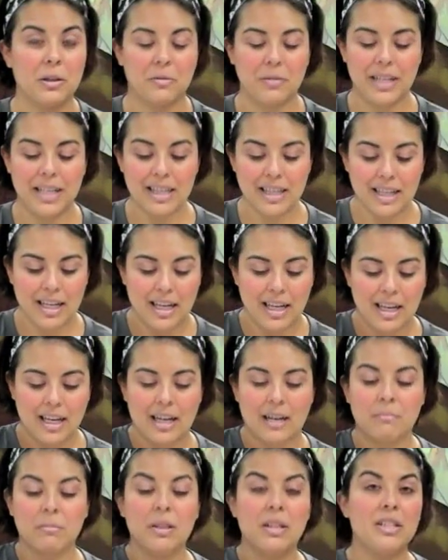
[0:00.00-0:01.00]
with,
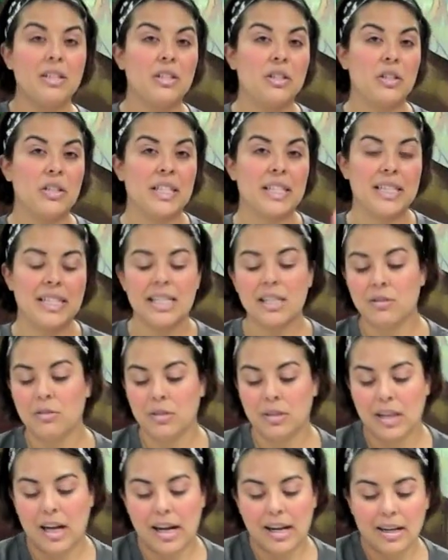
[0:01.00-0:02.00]
I'm going to do a single
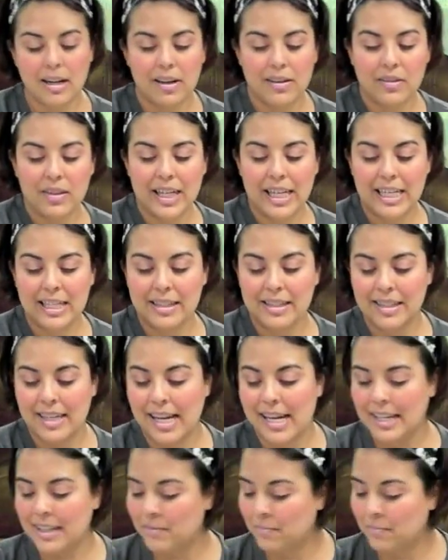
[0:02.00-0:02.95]
knot on the inside.